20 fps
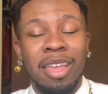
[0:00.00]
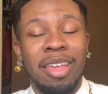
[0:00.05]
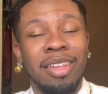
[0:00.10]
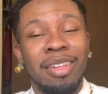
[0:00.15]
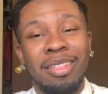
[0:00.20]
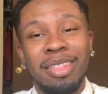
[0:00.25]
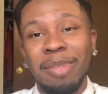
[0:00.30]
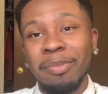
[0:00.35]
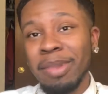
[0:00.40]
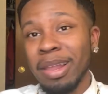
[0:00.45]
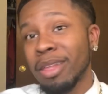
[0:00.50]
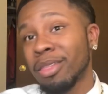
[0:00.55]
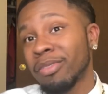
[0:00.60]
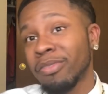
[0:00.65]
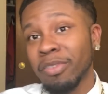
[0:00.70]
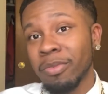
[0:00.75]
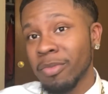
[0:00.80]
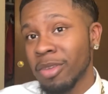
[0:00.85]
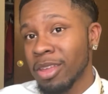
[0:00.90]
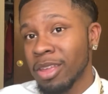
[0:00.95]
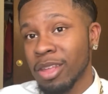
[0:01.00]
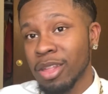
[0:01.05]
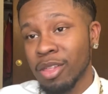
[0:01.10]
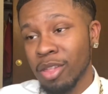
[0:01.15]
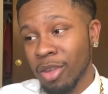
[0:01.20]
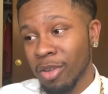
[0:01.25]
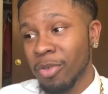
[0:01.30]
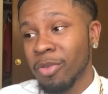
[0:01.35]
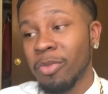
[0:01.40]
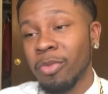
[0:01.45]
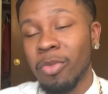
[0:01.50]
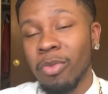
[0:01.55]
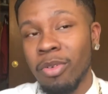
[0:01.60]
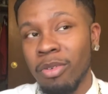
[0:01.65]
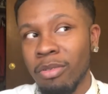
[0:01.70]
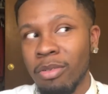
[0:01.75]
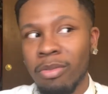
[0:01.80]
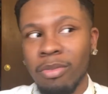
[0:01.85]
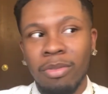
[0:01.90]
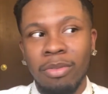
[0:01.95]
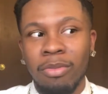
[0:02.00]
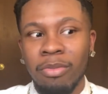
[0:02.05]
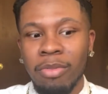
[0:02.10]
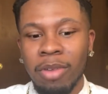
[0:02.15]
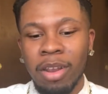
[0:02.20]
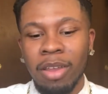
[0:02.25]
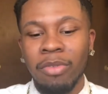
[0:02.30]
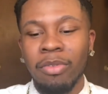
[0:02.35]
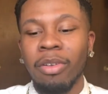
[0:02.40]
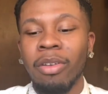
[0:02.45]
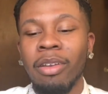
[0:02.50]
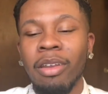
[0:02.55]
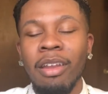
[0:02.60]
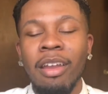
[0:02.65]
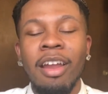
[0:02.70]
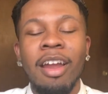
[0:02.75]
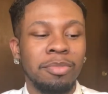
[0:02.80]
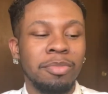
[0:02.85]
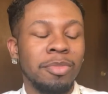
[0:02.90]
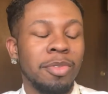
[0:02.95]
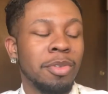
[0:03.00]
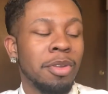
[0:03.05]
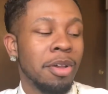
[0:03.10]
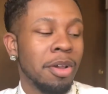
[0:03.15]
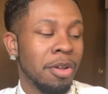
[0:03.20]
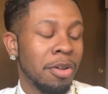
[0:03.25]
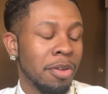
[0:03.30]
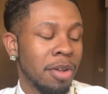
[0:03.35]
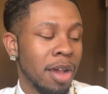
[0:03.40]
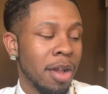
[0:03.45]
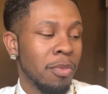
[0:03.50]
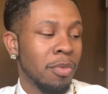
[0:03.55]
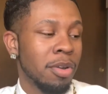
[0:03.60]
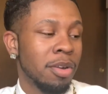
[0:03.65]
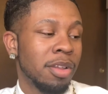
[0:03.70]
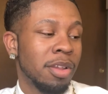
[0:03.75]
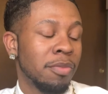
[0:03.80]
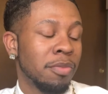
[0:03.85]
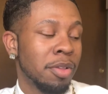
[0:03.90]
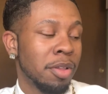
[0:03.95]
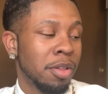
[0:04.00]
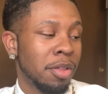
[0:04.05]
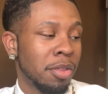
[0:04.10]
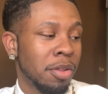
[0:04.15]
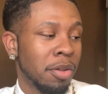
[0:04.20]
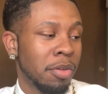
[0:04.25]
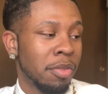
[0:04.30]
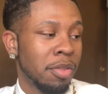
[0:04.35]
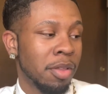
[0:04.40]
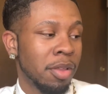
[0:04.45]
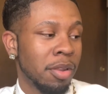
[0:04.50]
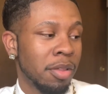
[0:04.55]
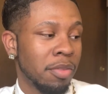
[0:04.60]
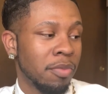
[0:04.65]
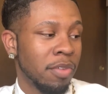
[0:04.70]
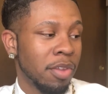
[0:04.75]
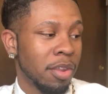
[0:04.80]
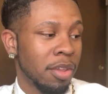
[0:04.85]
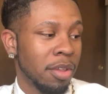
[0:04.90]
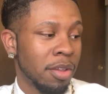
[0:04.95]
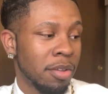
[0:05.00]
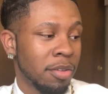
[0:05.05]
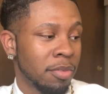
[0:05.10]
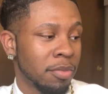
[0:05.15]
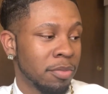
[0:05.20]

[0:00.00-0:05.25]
it's a plus for me, so whatever. You know, I wonder if he's gonna see this video.